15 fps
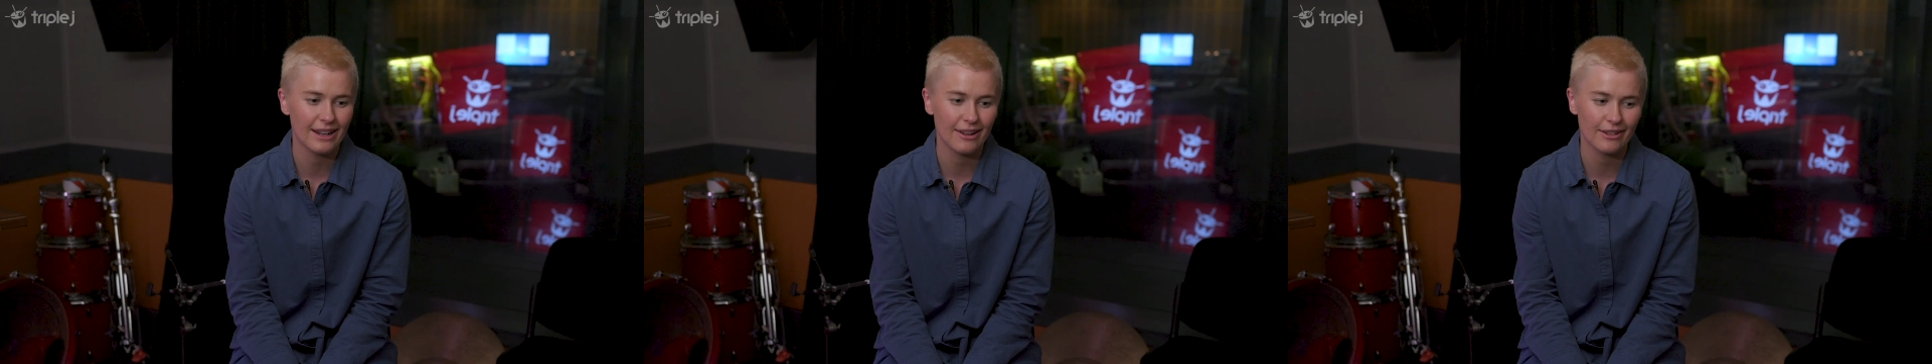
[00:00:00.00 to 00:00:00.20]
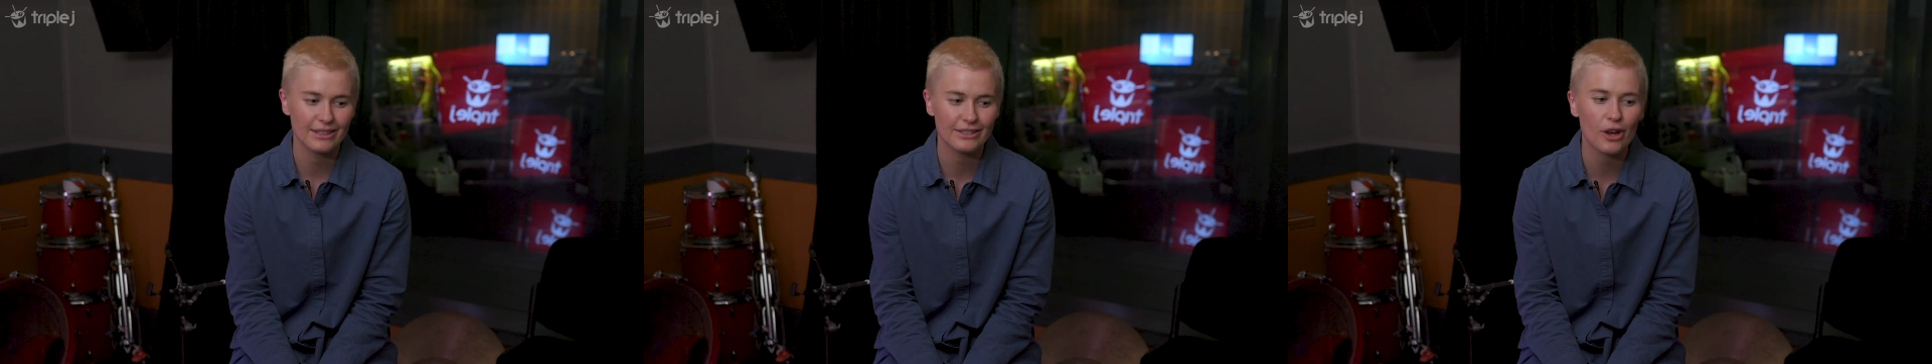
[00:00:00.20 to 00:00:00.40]

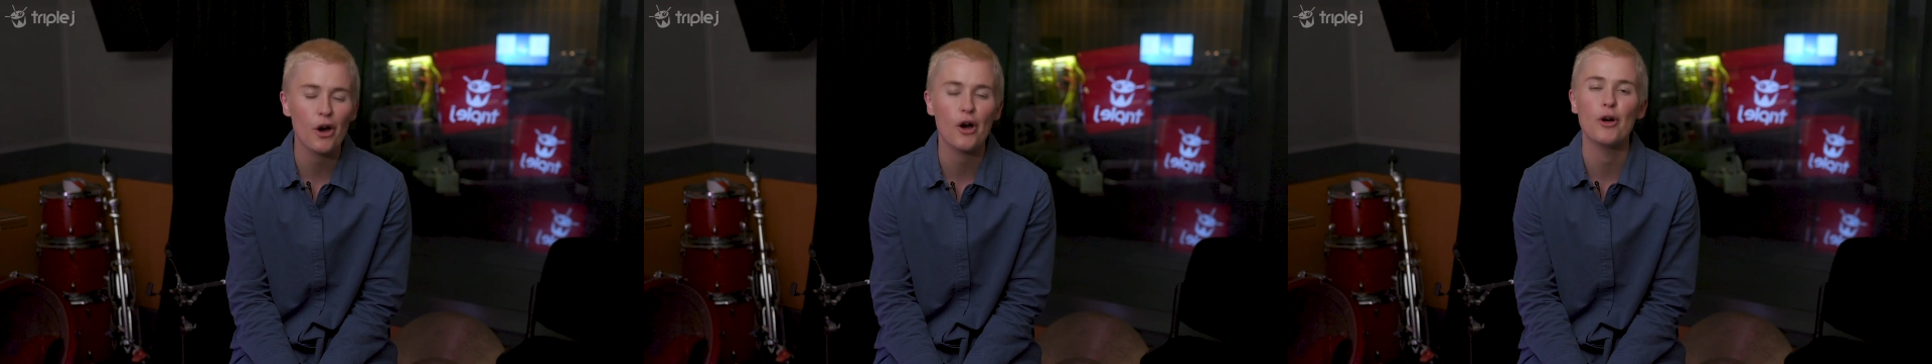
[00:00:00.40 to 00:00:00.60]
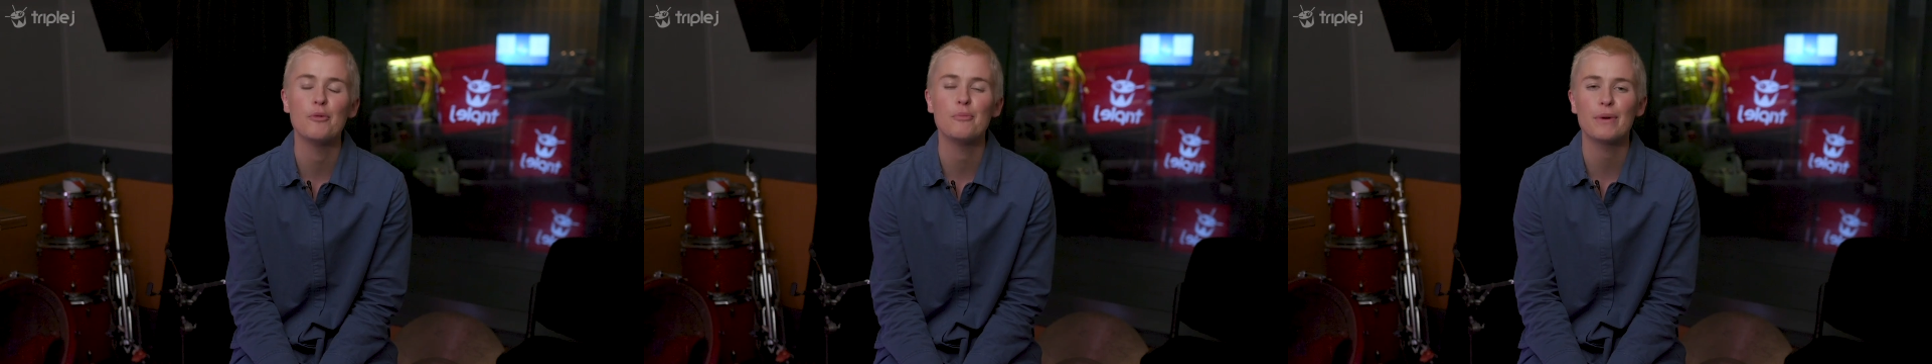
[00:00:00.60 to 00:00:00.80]
There is
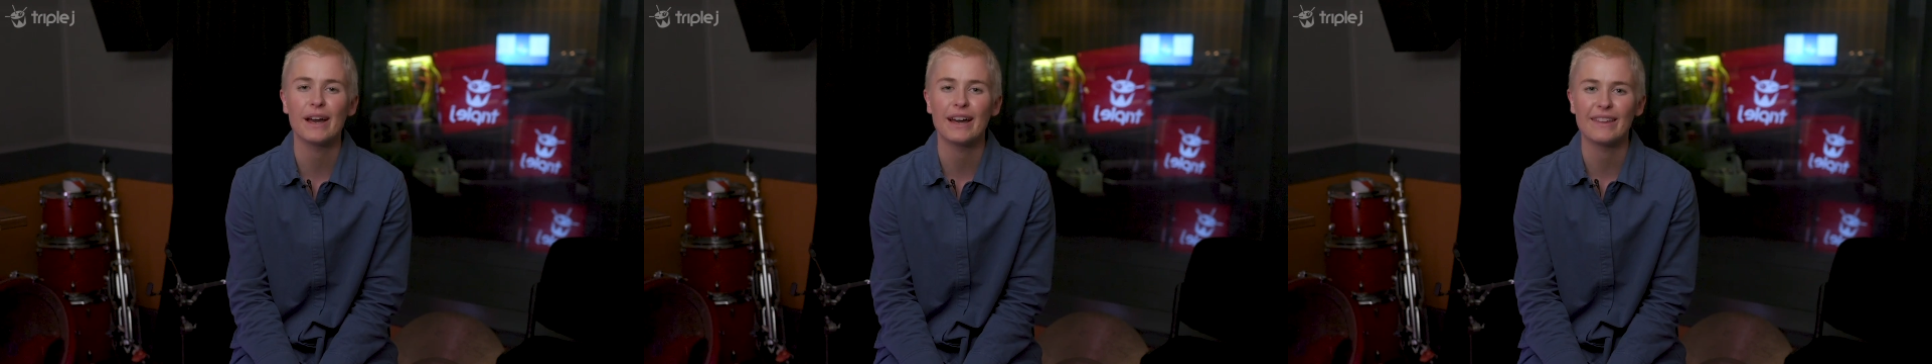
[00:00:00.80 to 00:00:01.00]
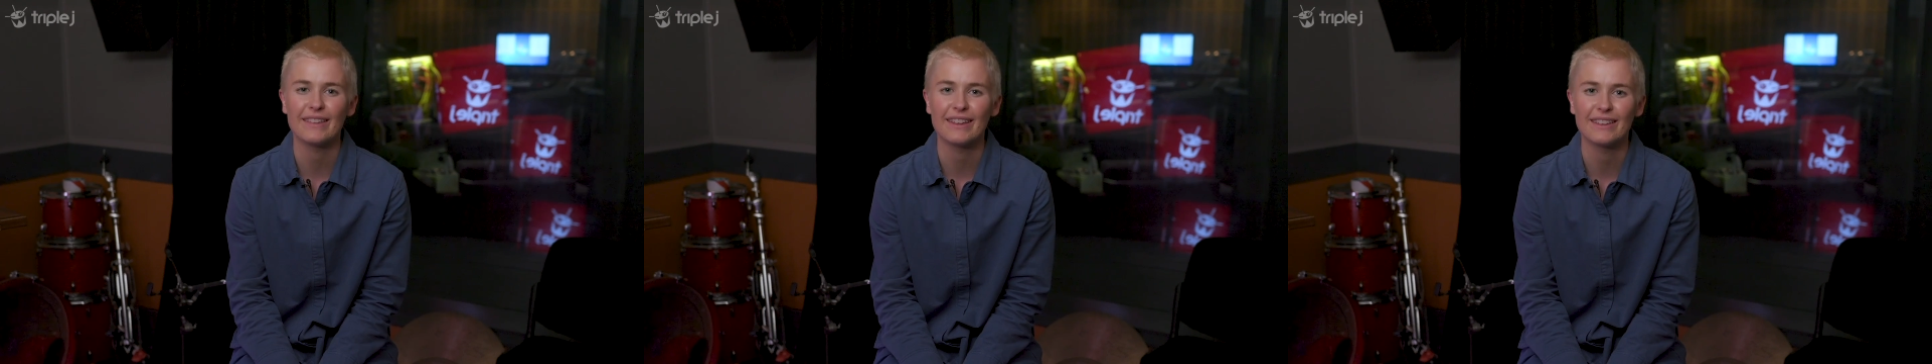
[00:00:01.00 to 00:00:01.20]
hope
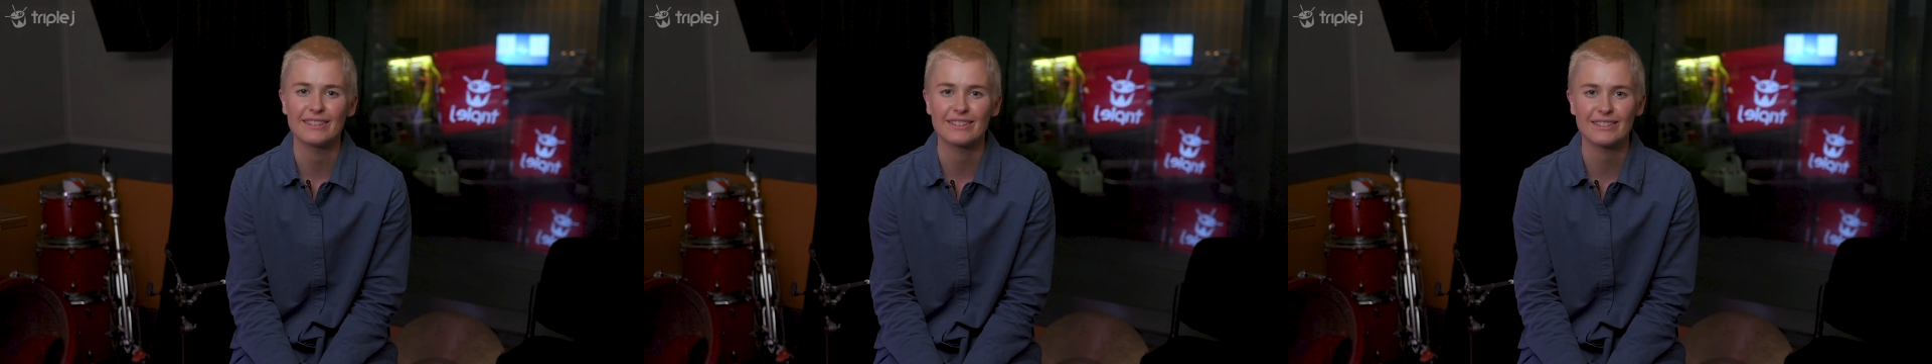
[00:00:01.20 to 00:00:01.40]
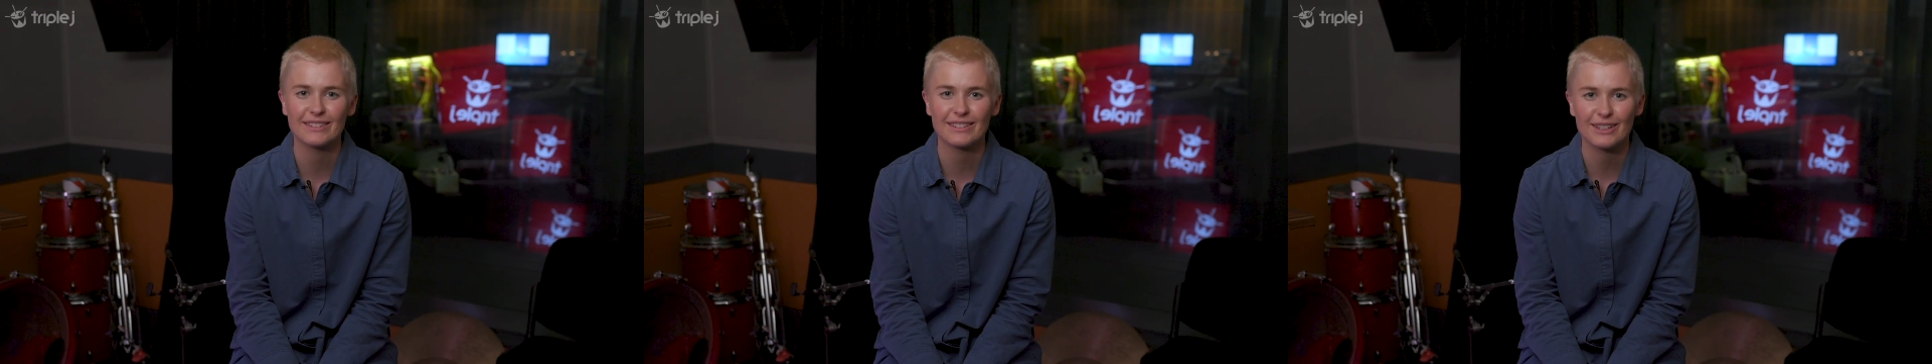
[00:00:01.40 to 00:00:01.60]
and
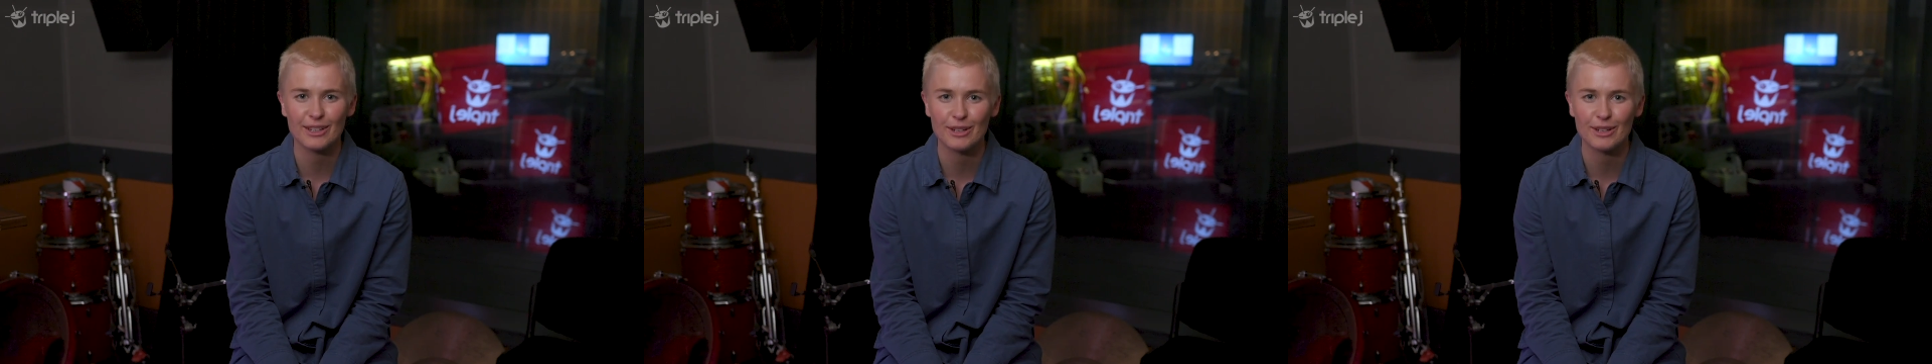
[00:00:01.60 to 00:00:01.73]
there's